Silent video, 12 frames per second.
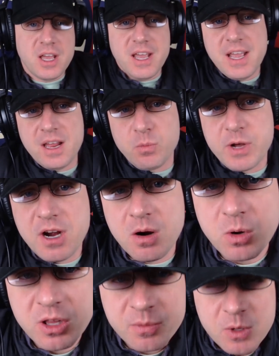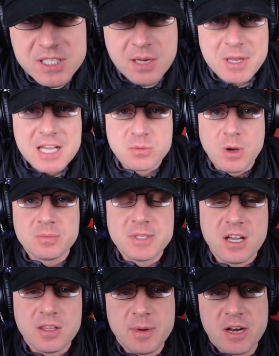And we are rolling. What's up, guys? Welcome
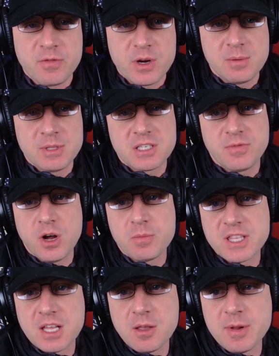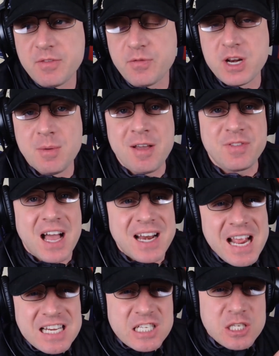to Unlimited Freedom. This is Vaughn with Unlimited Freedom. I've got
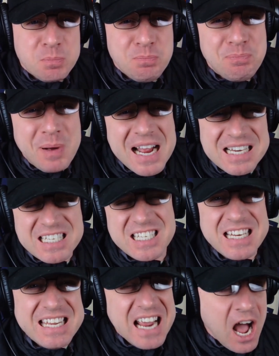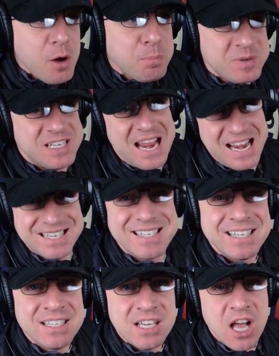a spicy
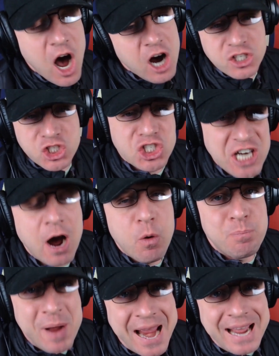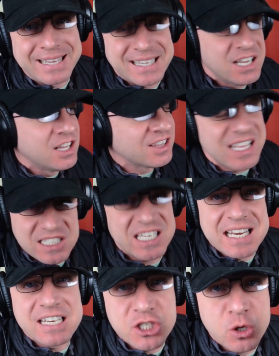update on Shao Bank. Let's
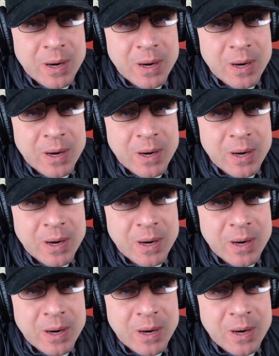get into